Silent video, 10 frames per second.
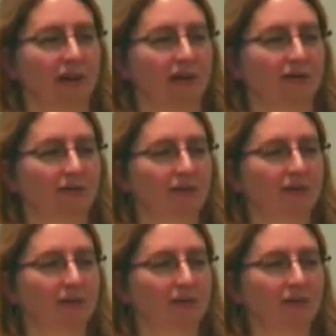ask?
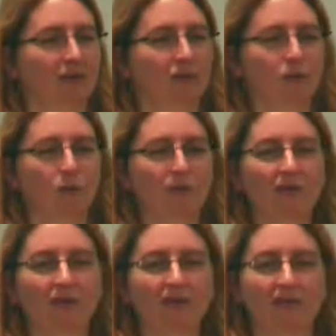
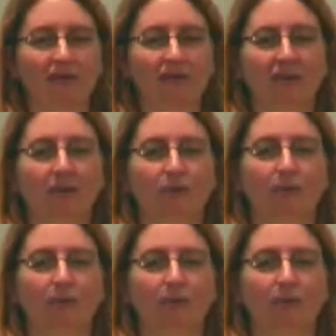Wouldn't this change how you